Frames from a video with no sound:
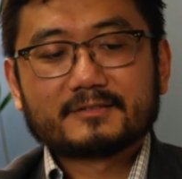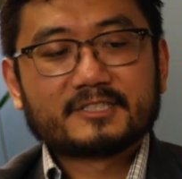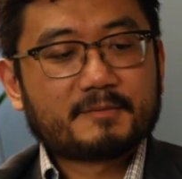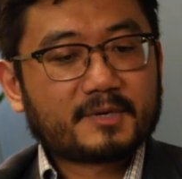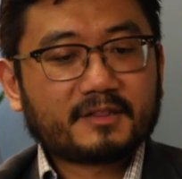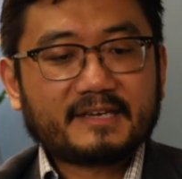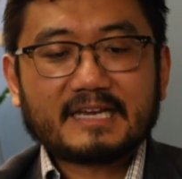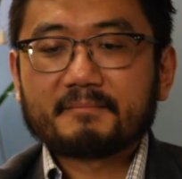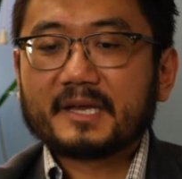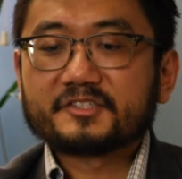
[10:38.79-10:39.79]
Typically,
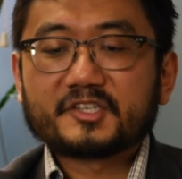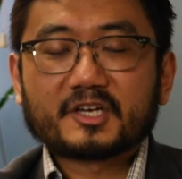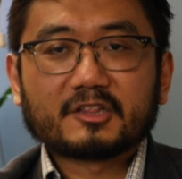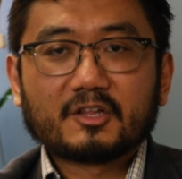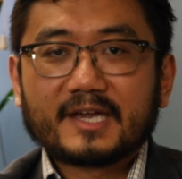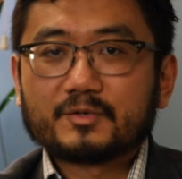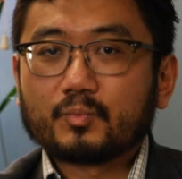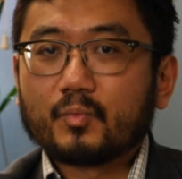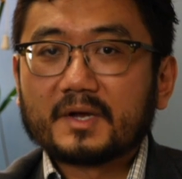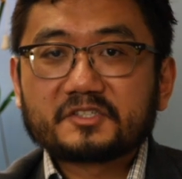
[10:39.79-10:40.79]
I might see a client
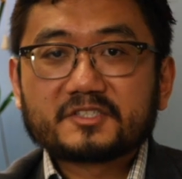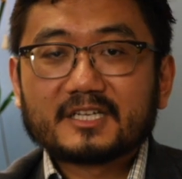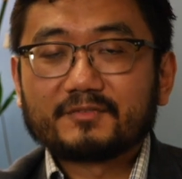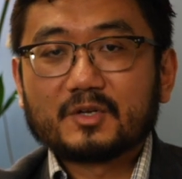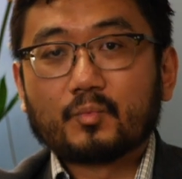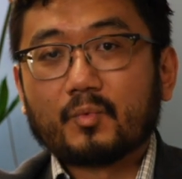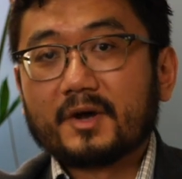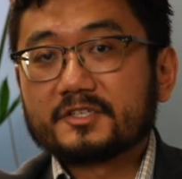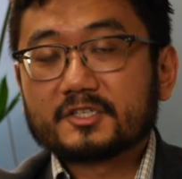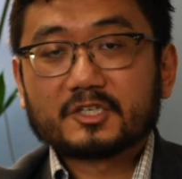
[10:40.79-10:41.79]
once every
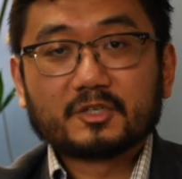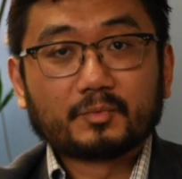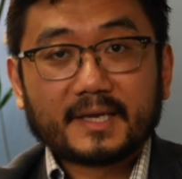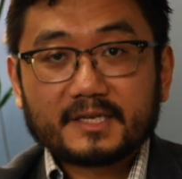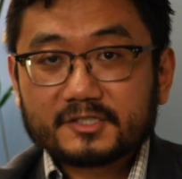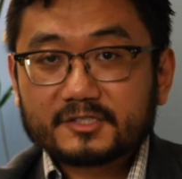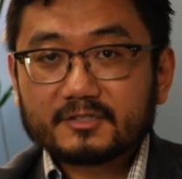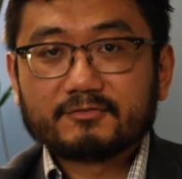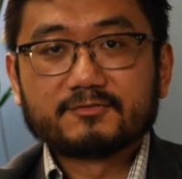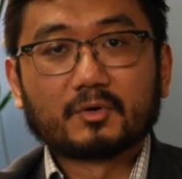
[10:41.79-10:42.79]
1 to 2 weeks
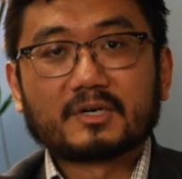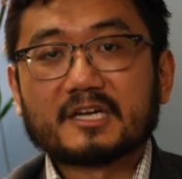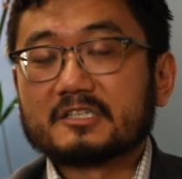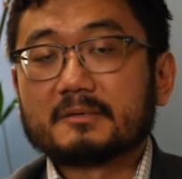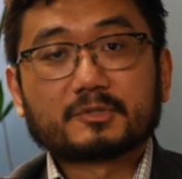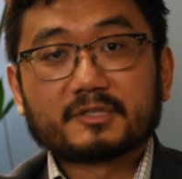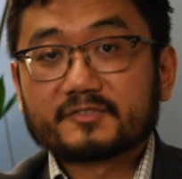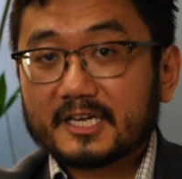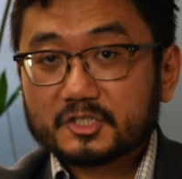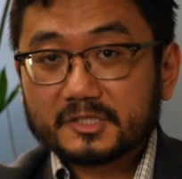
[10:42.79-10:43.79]
for a number of
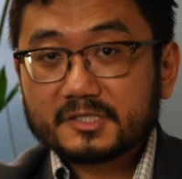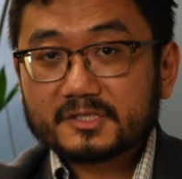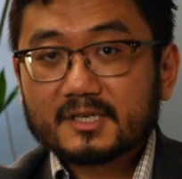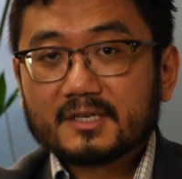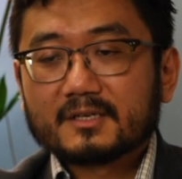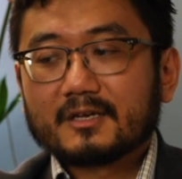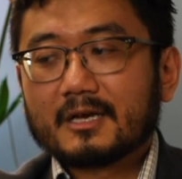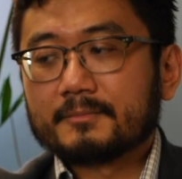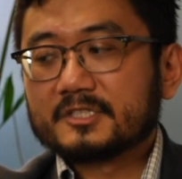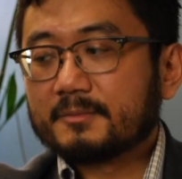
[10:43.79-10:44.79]
sessions.
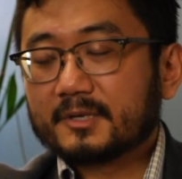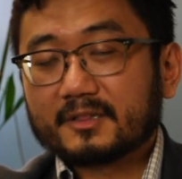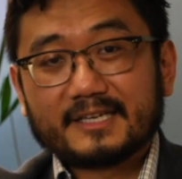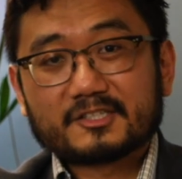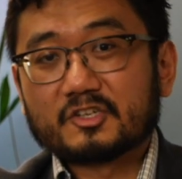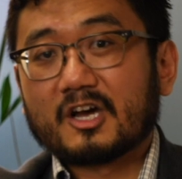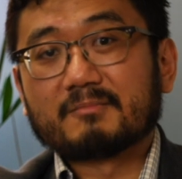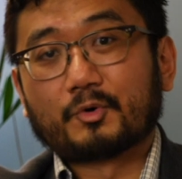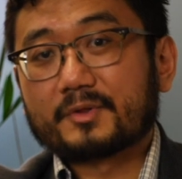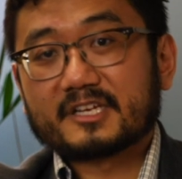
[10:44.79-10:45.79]
Typically, it's not
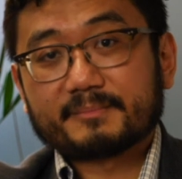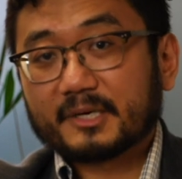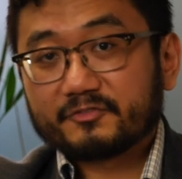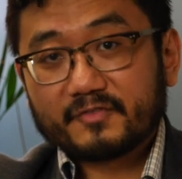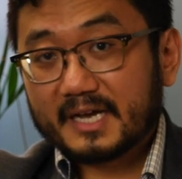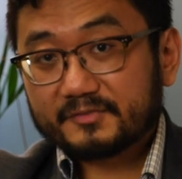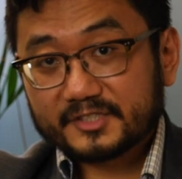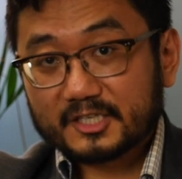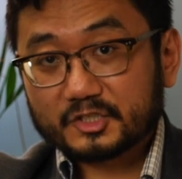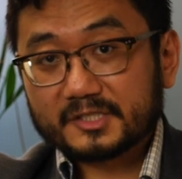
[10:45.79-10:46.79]
more than about 5
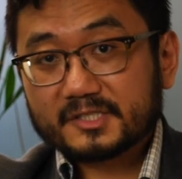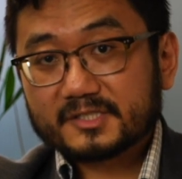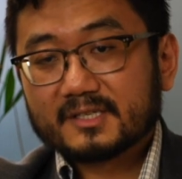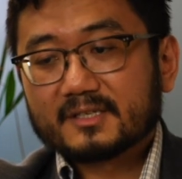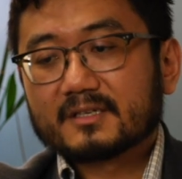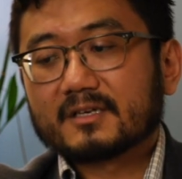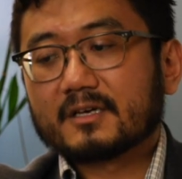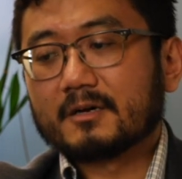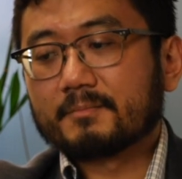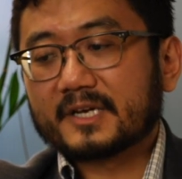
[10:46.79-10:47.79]
sessions,
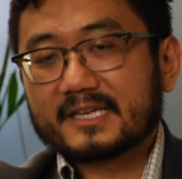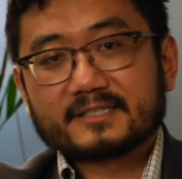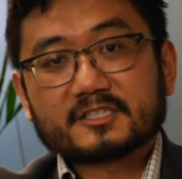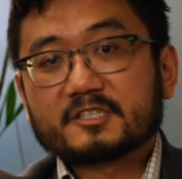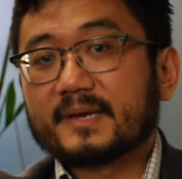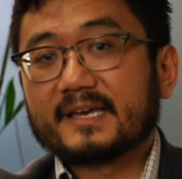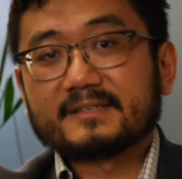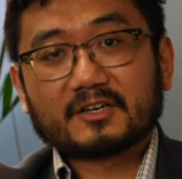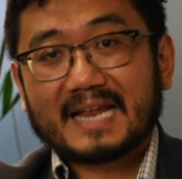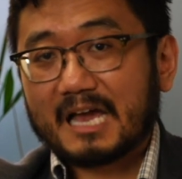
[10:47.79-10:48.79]
but it does
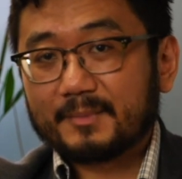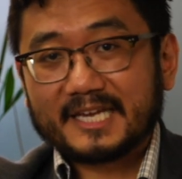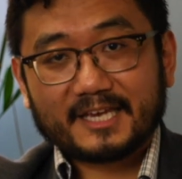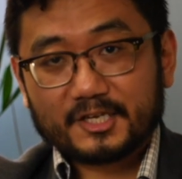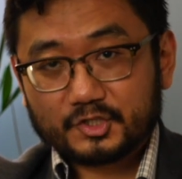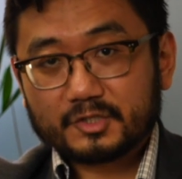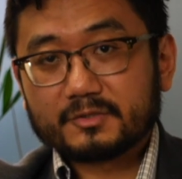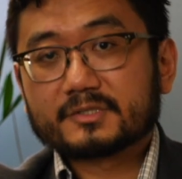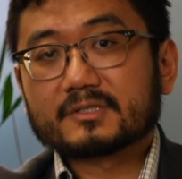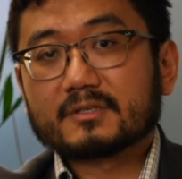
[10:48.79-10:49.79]
depend on how many
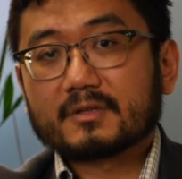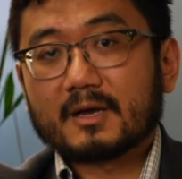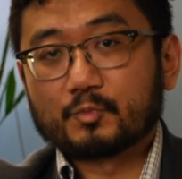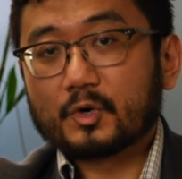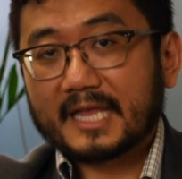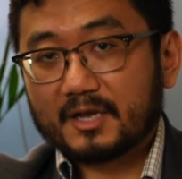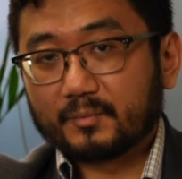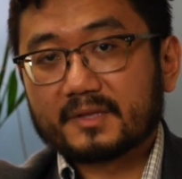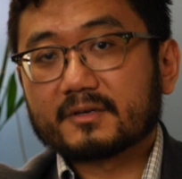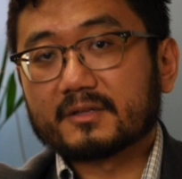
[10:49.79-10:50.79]
issues I'm working
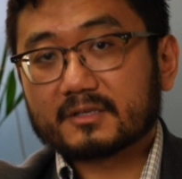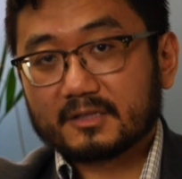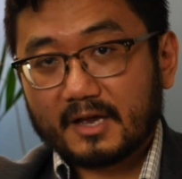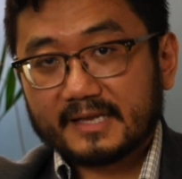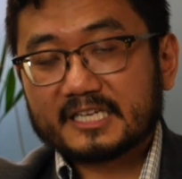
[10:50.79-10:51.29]
with on the client.